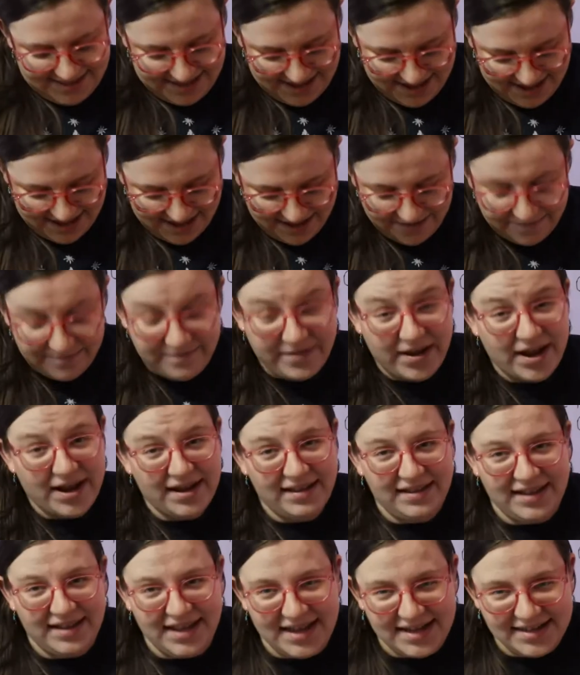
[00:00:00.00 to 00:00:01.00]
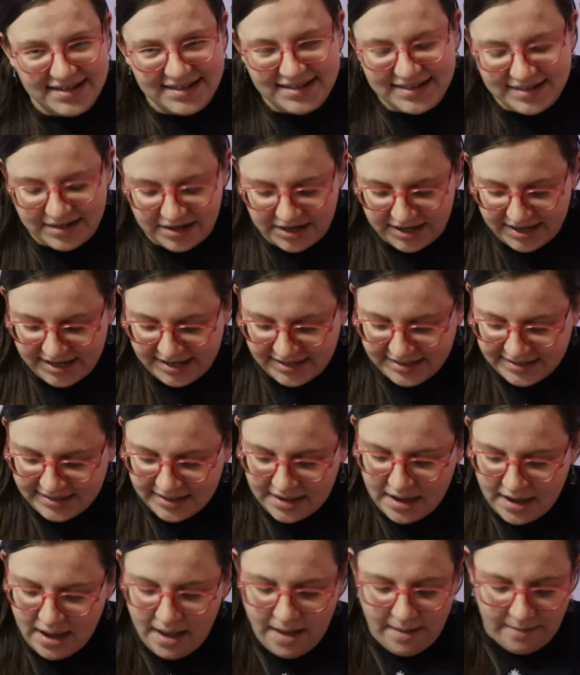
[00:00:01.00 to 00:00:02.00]
the Fairyland series
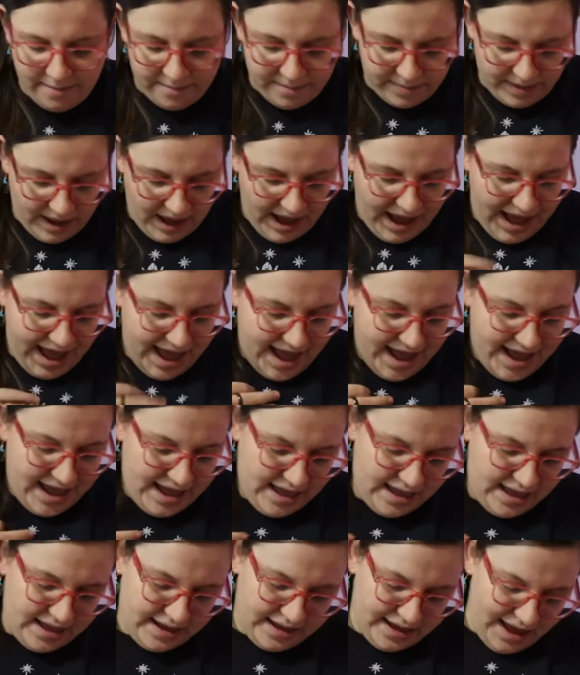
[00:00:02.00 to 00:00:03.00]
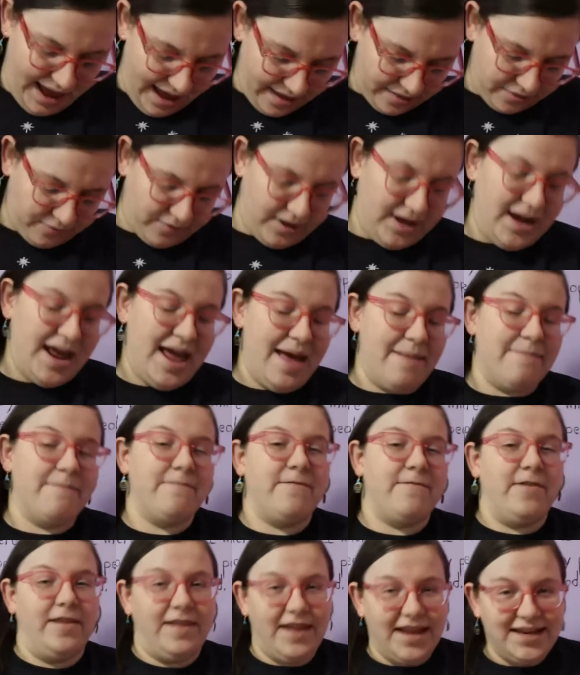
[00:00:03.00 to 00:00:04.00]
by Catherynne M.
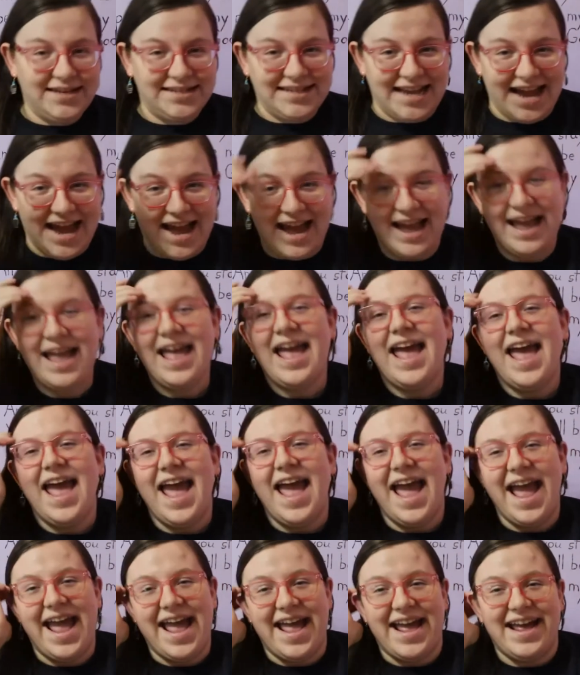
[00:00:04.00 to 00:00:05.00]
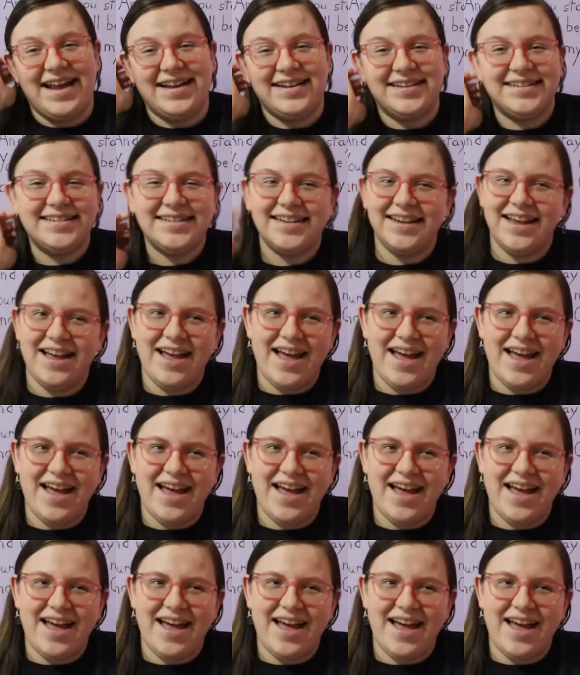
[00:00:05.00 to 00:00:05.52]
Valente. And